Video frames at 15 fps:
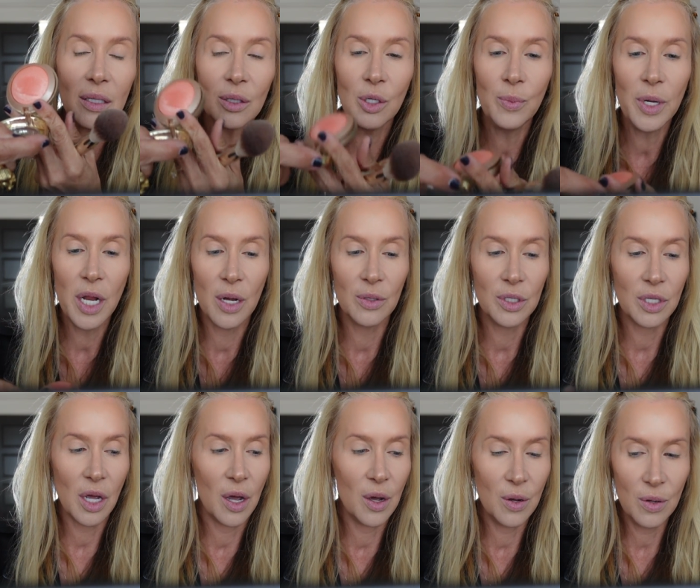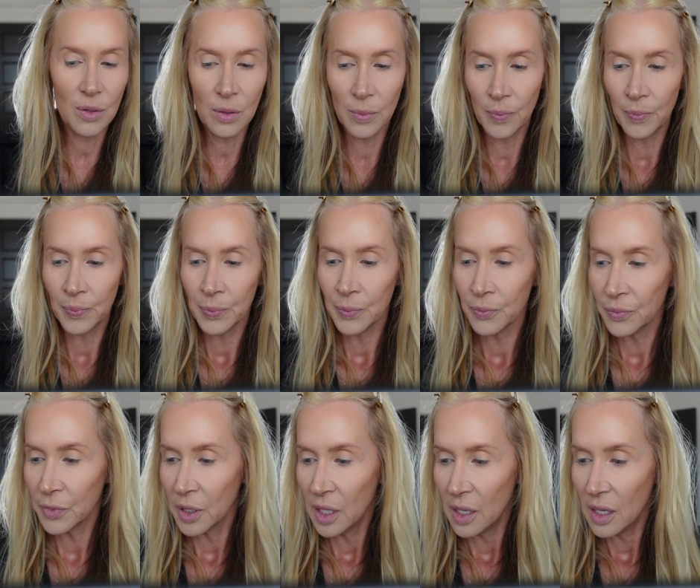Luminoso.
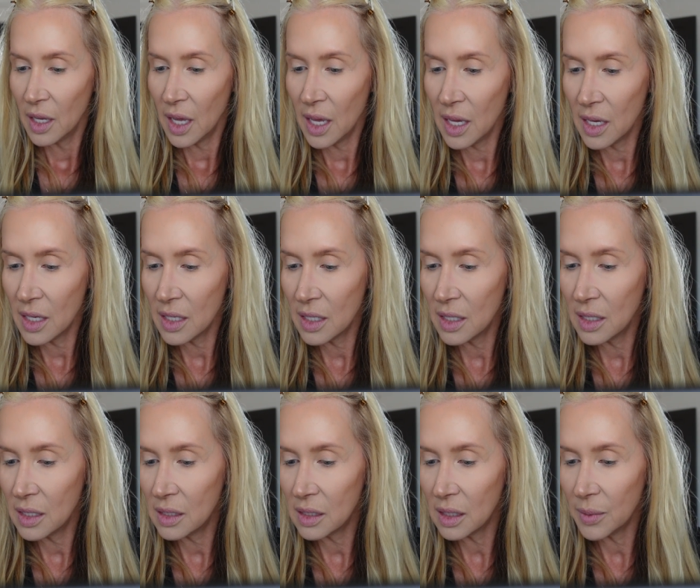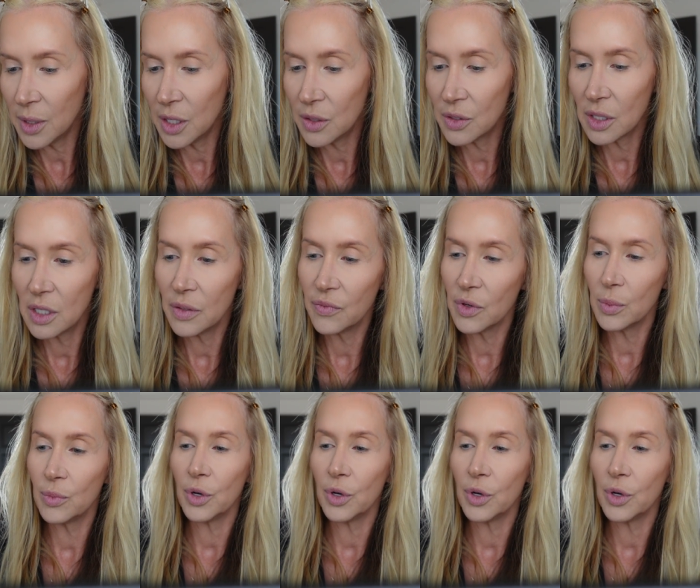And let me use a different